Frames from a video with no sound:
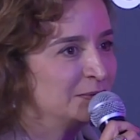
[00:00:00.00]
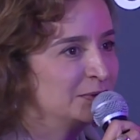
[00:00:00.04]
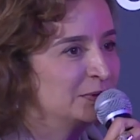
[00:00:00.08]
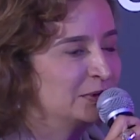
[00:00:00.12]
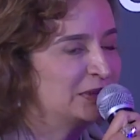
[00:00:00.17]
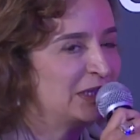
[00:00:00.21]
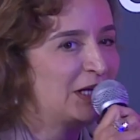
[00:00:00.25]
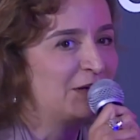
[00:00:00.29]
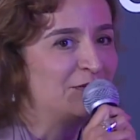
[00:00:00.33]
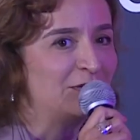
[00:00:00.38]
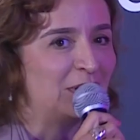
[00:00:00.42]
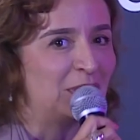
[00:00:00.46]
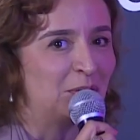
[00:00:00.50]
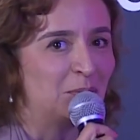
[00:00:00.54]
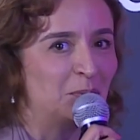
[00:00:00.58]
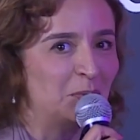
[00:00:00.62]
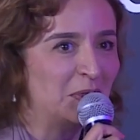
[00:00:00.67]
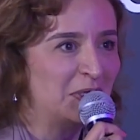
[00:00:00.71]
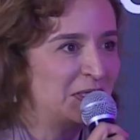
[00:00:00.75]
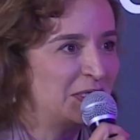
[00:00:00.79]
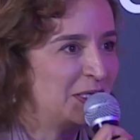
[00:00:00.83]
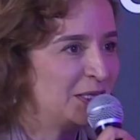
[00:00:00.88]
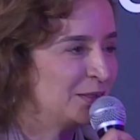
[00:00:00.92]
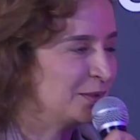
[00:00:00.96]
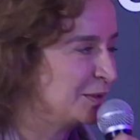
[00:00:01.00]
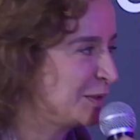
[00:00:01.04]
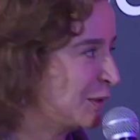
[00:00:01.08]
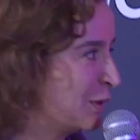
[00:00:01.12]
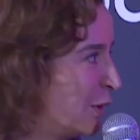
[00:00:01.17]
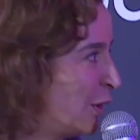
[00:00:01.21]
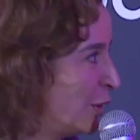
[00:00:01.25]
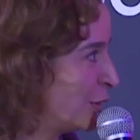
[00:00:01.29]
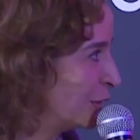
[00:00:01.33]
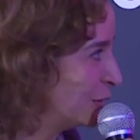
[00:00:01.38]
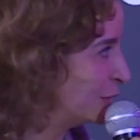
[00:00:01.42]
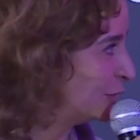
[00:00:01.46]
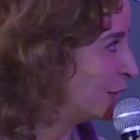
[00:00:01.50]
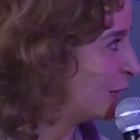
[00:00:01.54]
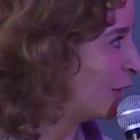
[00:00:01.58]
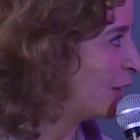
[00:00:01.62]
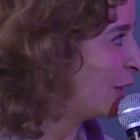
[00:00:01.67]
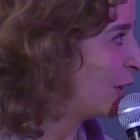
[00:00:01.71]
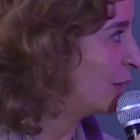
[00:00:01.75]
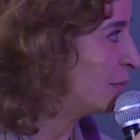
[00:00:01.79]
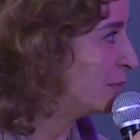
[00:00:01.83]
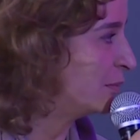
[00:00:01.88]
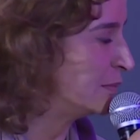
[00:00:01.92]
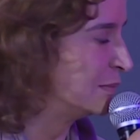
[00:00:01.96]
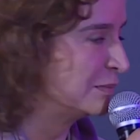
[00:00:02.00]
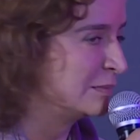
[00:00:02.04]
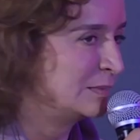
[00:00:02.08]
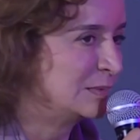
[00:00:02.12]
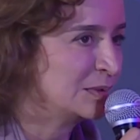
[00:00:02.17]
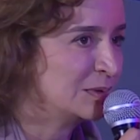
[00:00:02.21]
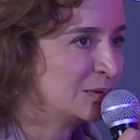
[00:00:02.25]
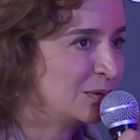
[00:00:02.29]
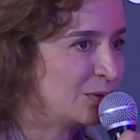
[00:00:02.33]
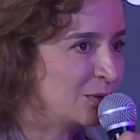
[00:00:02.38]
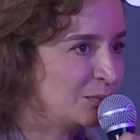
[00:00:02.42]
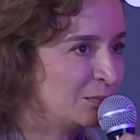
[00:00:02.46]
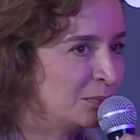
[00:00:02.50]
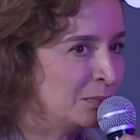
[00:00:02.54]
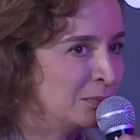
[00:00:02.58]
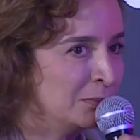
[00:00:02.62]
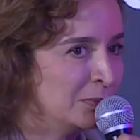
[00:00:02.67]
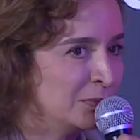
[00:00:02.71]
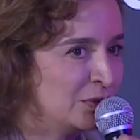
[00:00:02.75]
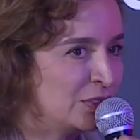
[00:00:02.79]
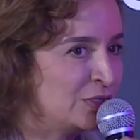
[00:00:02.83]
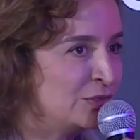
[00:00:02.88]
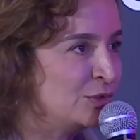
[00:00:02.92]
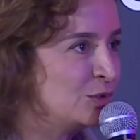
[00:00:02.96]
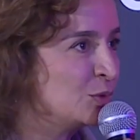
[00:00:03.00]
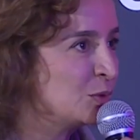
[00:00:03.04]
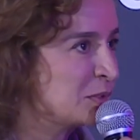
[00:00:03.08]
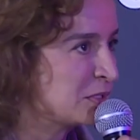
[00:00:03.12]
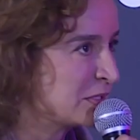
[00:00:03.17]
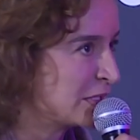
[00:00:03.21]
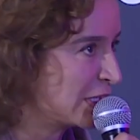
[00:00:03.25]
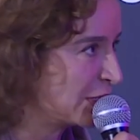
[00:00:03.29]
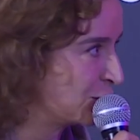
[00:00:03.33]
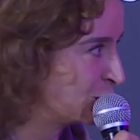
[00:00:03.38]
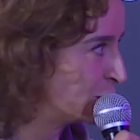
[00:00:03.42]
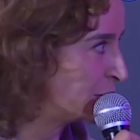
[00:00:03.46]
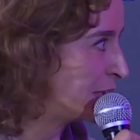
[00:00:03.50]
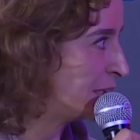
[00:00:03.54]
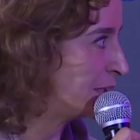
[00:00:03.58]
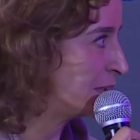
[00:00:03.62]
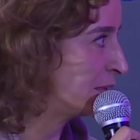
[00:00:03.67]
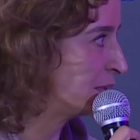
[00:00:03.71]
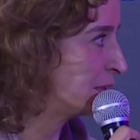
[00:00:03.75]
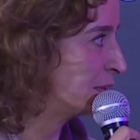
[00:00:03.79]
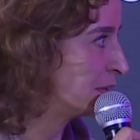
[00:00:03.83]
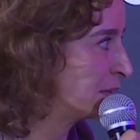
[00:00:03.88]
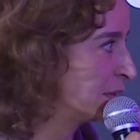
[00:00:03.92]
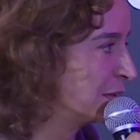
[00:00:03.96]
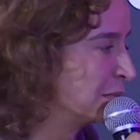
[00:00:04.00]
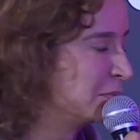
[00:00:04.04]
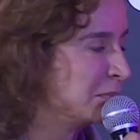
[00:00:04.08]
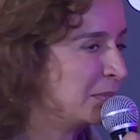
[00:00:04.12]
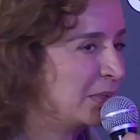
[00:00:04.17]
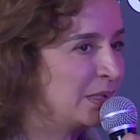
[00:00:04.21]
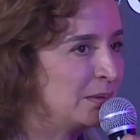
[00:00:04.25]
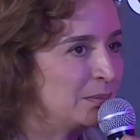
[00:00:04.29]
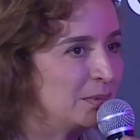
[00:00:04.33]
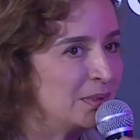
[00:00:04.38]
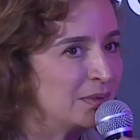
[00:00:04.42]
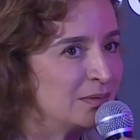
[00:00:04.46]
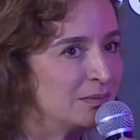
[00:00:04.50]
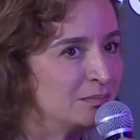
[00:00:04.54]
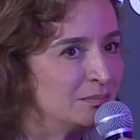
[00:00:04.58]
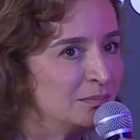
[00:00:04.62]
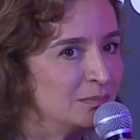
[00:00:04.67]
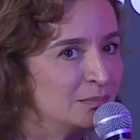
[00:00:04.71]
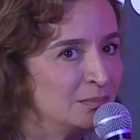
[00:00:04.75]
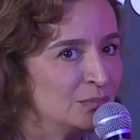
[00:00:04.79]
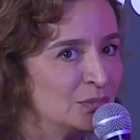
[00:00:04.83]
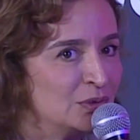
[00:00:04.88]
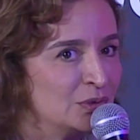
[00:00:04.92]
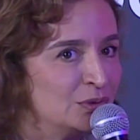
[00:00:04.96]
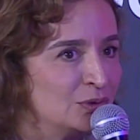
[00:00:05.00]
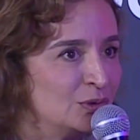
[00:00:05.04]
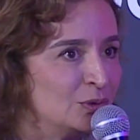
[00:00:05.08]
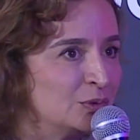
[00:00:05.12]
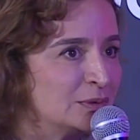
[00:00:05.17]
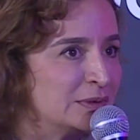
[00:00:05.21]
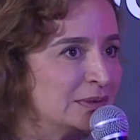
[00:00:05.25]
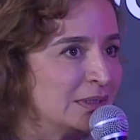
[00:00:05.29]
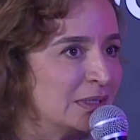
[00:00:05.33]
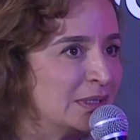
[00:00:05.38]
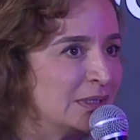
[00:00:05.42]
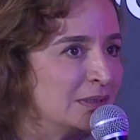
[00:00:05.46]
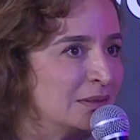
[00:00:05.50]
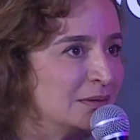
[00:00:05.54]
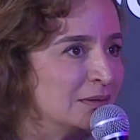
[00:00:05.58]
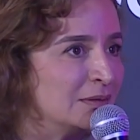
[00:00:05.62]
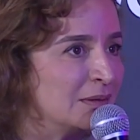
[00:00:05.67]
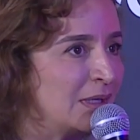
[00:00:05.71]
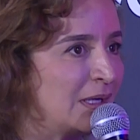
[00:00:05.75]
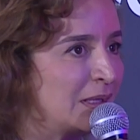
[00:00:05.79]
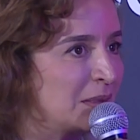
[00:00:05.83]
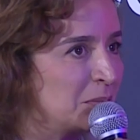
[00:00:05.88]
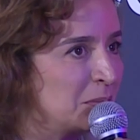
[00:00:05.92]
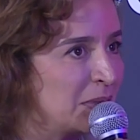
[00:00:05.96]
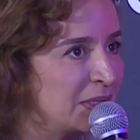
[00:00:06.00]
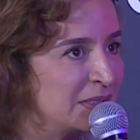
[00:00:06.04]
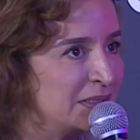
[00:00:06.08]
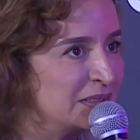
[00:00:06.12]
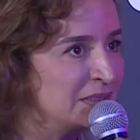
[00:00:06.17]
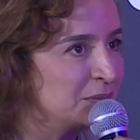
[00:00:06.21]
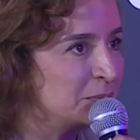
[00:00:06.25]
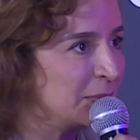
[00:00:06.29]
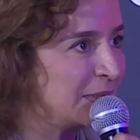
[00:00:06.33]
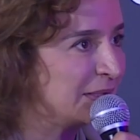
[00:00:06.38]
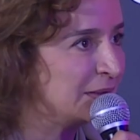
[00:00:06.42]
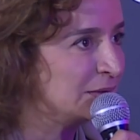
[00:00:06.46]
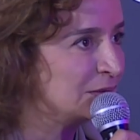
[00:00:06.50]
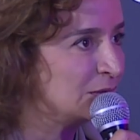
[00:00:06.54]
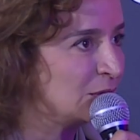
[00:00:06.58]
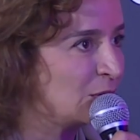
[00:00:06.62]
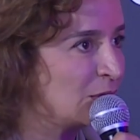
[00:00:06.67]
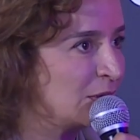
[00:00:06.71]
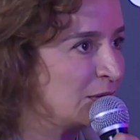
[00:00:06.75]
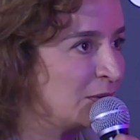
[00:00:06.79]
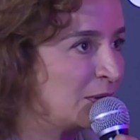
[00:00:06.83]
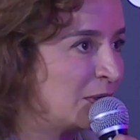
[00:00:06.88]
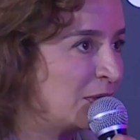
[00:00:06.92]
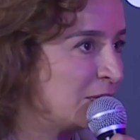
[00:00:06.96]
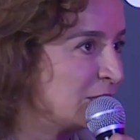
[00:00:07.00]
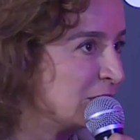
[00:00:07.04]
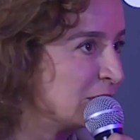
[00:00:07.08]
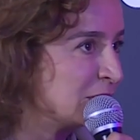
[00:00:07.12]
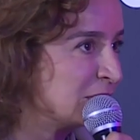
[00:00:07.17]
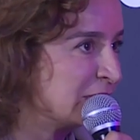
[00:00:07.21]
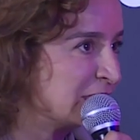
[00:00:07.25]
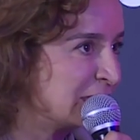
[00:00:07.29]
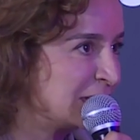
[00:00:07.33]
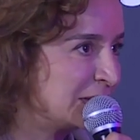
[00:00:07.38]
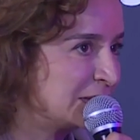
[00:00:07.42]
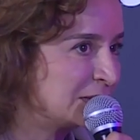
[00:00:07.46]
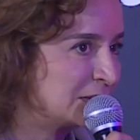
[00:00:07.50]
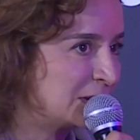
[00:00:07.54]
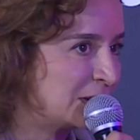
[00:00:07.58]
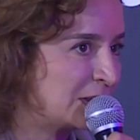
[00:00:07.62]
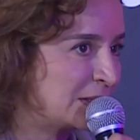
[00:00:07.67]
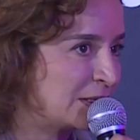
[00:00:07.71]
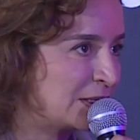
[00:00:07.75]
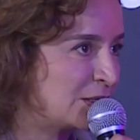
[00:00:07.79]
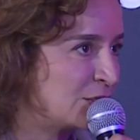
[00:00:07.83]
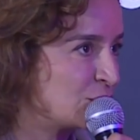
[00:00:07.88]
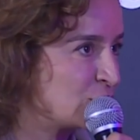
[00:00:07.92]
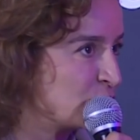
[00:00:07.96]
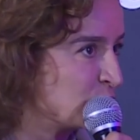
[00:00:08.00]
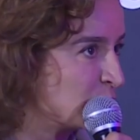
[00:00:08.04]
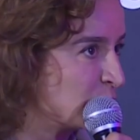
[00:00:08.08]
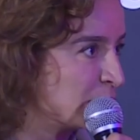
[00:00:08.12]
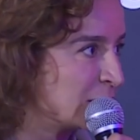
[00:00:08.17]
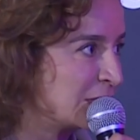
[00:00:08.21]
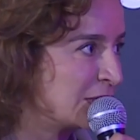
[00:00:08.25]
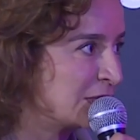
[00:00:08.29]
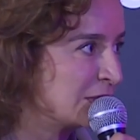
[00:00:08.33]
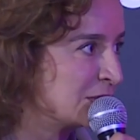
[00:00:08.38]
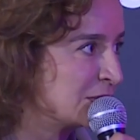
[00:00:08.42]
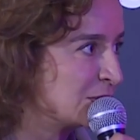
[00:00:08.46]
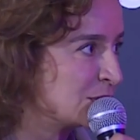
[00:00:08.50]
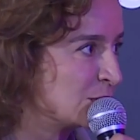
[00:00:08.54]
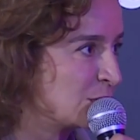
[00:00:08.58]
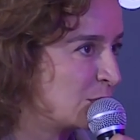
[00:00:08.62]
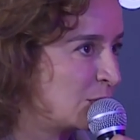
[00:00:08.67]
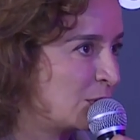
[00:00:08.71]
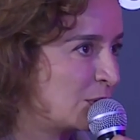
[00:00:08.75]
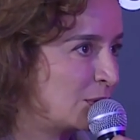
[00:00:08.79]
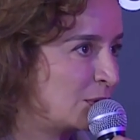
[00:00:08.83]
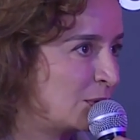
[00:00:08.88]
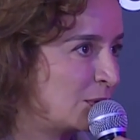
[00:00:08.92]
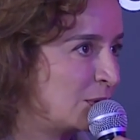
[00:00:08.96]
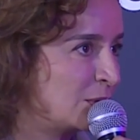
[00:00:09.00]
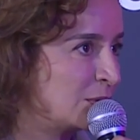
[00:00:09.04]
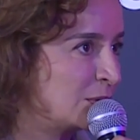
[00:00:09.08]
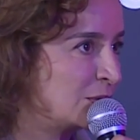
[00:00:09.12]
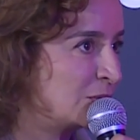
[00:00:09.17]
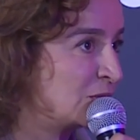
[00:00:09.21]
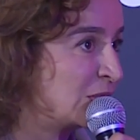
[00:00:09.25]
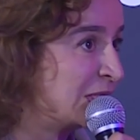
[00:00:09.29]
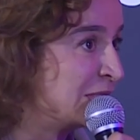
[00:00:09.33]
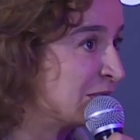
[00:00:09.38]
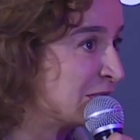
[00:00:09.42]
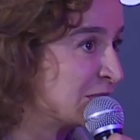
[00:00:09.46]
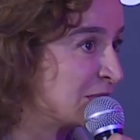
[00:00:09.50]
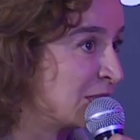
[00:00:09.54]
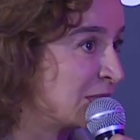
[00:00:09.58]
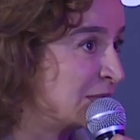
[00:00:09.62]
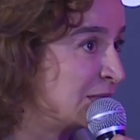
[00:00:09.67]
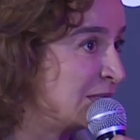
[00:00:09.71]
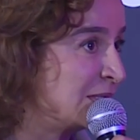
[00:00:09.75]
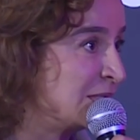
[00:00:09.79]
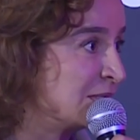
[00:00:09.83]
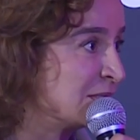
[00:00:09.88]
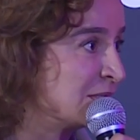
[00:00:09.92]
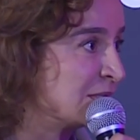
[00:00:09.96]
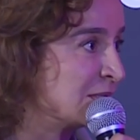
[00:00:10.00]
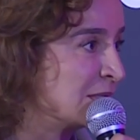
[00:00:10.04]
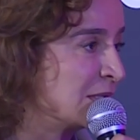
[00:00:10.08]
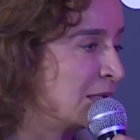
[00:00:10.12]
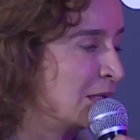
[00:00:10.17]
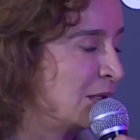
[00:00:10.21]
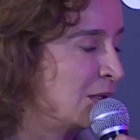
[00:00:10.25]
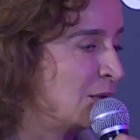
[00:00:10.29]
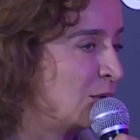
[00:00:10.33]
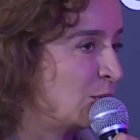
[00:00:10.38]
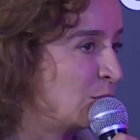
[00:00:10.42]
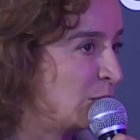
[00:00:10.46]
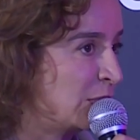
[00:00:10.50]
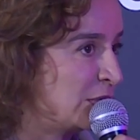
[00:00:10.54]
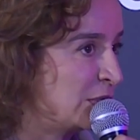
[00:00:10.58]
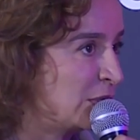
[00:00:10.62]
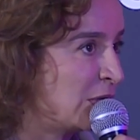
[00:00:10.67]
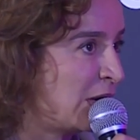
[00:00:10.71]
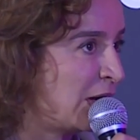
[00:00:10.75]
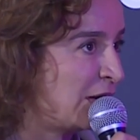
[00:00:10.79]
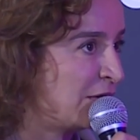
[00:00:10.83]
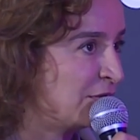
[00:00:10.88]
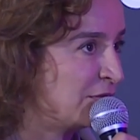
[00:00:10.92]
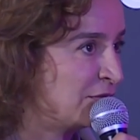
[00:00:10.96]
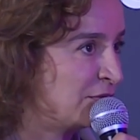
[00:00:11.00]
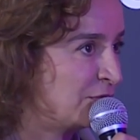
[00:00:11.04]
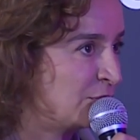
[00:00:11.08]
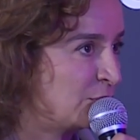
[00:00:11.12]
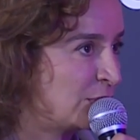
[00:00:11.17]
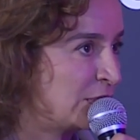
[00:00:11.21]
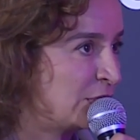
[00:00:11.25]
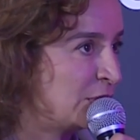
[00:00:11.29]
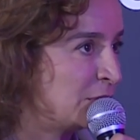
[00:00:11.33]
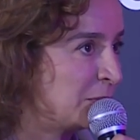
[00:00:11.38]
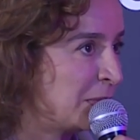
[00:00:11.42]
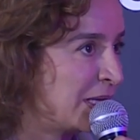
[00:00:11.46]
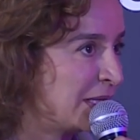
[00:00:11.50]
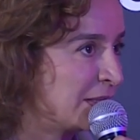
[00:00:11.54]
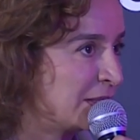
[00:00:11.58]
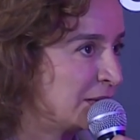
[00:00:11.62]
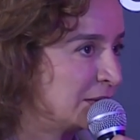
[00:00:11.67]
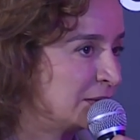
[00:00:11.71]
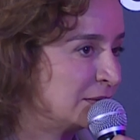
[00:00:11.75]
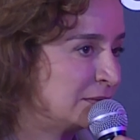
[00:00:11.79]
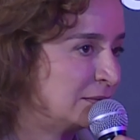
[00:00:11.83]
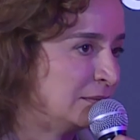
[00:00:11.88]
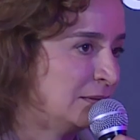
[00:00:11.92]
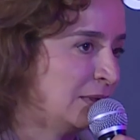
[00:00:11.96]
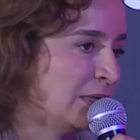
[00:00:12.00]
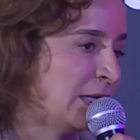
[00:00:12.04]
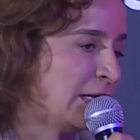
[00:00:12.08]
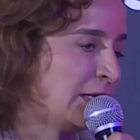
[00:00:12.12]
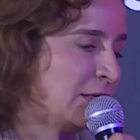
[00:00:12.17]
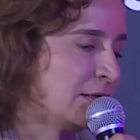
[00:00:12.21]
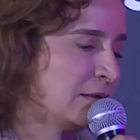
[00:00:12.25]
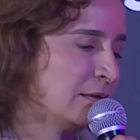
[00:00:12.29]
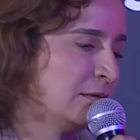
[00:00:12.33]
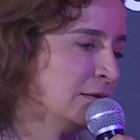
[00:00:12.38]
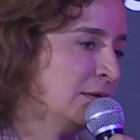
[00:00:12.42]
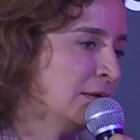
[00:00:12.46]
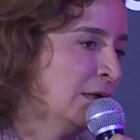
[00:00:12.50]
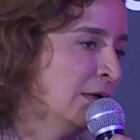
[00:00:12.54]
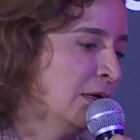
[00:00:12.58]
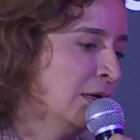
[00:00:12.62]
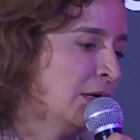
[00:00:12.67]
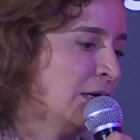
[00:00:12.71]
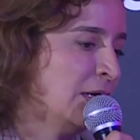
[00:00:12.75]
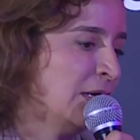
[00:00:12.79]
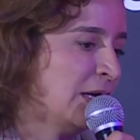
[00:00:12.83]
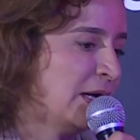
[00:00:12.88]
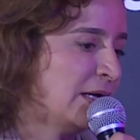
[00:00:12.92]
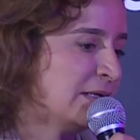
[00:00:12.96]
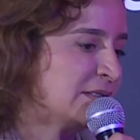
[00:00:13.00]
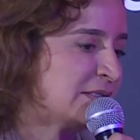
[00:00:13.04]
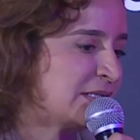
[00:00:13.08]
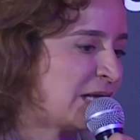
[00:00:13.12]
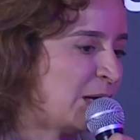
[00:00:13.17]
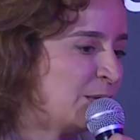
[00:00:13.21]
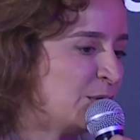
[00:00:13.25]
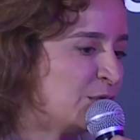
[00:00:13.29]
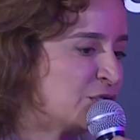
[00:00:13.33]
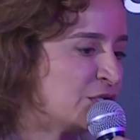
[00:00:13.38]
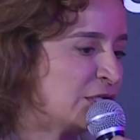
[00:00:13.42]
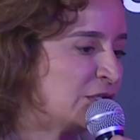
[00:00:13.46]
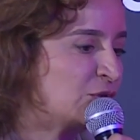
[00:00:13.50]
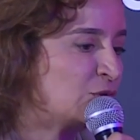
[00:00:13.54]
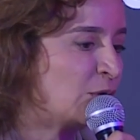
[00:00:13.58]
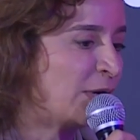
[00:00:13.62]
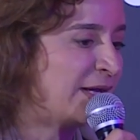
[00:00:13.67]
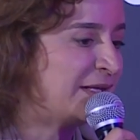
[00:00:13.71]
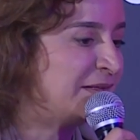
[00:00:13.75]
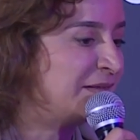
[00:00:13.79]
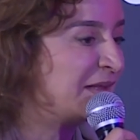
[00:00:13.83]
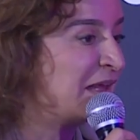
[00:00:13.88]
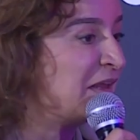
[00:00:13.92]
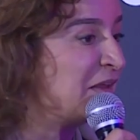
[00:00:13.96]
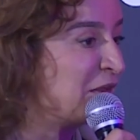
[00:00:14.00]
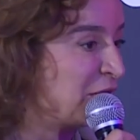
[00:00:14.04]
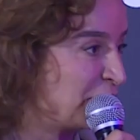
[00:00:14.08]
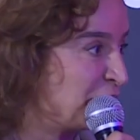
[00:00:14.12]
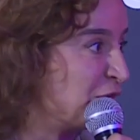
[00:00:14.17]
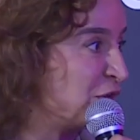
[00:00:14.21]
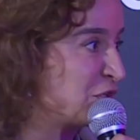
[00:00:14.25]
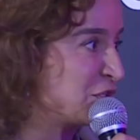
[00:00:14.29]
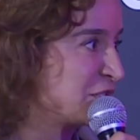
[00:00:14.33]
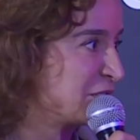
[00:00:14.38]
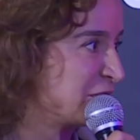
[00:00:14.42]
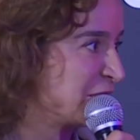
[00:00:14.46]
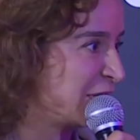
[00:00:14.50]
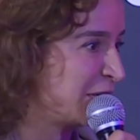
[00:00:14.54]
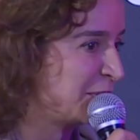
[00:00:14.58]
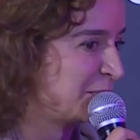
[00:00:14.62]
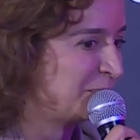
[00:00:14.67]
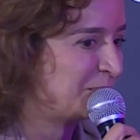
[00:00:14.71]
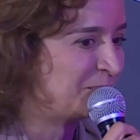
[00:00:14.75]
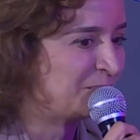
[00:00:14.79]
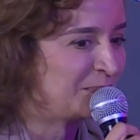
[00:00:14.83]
saving money in the long term, reducing risk, maybe reducing like money spent on other things like insurance or restudies when you make it like establish it right in the first time.